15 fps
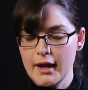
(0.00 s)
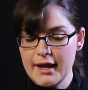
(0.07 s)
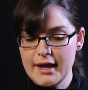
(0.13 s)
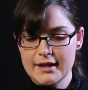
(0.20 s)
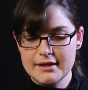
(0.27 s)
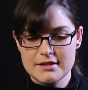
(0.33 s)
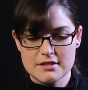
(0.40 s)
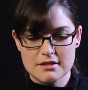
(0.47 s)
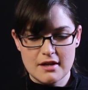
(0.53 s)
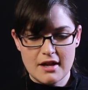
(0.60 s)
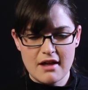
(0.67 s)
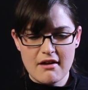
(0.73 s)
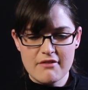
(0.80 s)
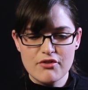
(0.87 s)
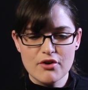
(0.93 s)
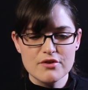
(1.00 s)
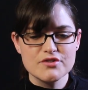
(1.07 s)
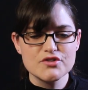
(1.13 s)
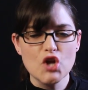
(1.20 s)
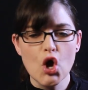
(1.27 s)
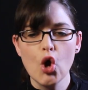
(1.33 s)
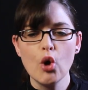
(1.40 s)
And it,
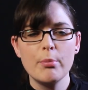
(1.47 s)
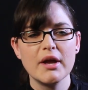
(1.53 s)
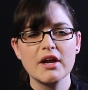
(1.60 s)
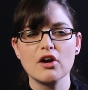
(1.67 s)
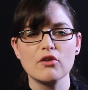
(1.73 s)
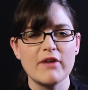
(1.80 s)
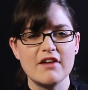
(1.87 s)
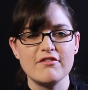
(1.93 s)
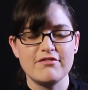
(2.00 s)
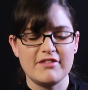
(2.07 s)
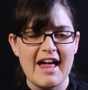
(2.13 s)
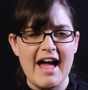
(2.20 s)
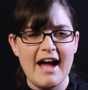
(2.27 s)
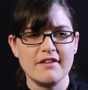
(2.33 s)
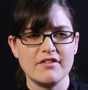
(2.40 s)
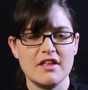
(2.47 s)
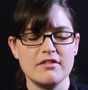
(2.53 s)
there's no bigger red flag